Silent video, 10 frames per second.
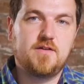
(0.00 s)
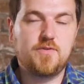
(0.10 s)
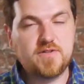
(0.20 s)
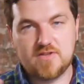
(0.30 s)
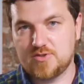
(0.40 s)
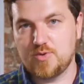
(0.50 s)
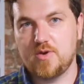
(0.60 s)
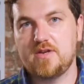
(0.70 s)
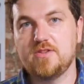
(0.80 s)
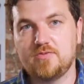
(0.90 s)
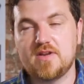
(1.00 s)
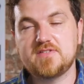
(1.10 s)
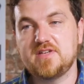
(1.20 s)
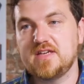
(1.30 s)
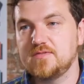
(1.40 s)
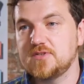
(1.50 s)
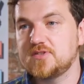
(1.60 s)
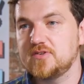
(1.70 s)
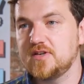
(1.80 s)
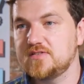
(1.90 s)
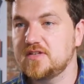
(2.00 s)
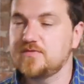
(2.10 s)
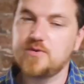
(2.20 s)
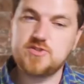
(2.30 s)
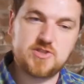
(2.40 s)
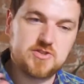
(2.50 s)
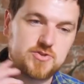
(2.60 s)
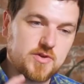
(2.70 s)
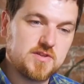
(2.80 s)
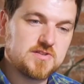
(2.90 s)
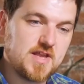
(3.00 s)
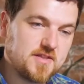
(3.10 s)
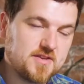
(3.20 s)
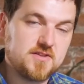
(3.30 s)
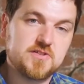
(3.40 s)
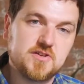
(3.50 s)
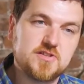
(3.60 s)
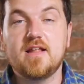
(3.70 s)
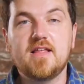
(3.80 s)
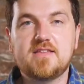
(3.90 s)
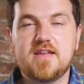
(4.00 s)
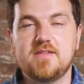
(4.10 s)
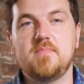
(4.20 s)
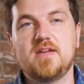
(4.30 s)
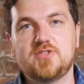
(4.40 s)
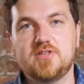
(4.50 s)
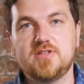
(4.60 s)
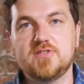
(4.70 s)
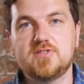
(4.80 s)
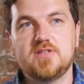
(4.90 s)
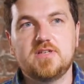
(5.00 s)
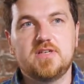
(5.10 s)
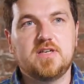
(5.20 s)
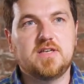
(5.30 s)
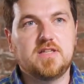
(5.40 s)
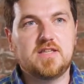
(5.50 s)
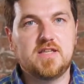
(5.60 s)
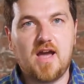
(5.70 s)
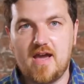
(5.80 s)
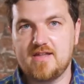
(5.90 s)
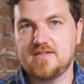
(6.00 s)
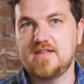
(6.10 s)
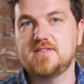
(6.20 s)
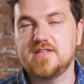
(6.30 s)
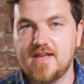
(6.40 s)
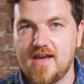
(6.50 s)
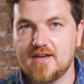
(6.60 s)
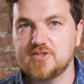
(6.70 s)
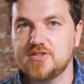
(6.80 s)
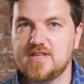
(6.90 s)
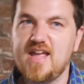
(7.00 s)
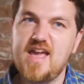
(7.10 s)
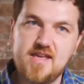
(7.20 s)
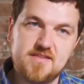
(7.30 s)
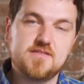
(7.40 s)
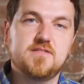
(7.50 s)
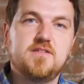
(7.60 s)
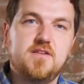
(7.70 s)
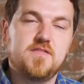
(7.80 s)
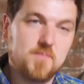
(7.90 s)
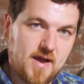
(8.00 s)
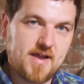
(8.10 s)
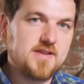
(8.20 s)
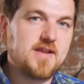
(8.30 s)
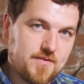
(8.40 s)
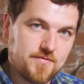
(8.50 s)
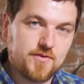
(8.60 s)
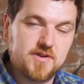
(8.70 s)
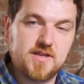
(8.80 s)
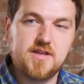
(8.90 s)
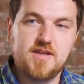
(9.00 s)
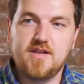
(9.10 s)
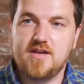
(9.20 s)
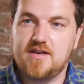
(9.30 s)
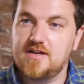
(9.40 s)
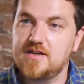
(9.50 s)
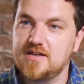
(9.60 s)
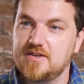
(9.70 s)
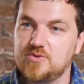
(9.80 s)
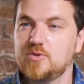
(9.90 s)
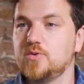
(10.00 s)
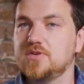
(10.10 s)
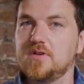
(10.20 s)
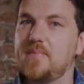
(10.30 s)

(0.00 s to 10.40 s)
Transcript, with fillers: I've always enjoyed the Resident Evil series, and I've always enjoyed the Silent Hill series, and I like that it meshes the high intensity action and the mind effery Uh, into a cool little